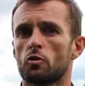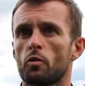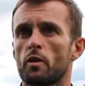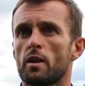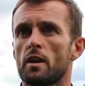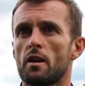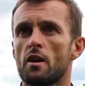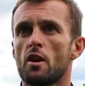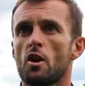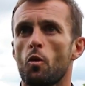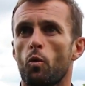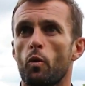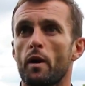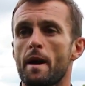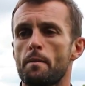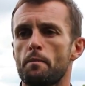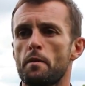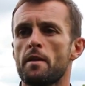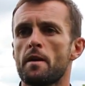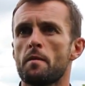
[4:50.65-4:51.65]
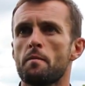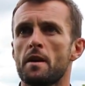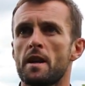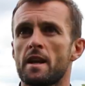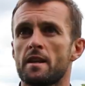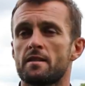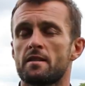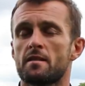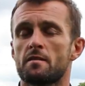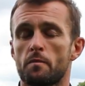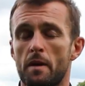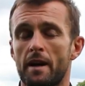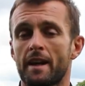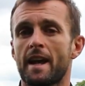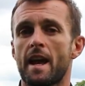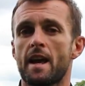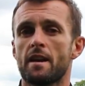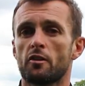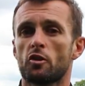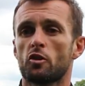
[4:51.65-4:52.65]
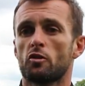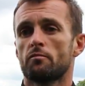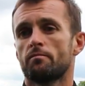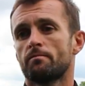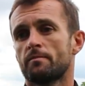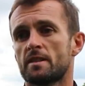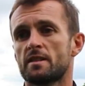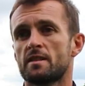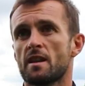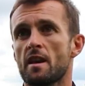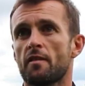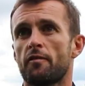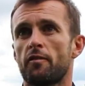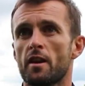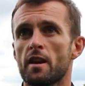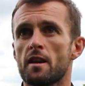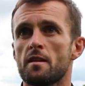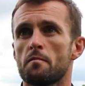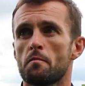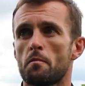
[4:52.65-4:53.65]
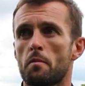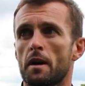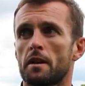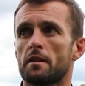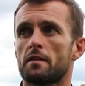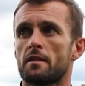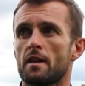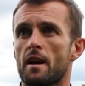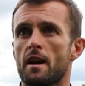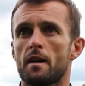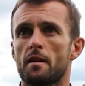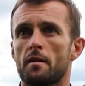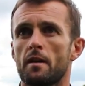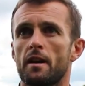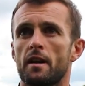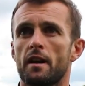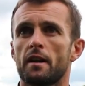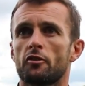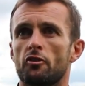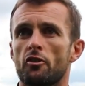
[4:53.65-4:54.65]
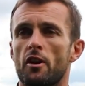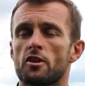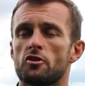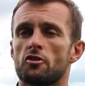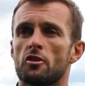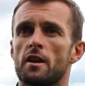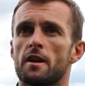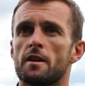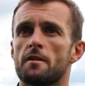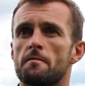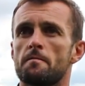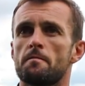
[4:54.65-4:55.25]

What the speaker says: So we're up in the minutes again, safely, but and gradually.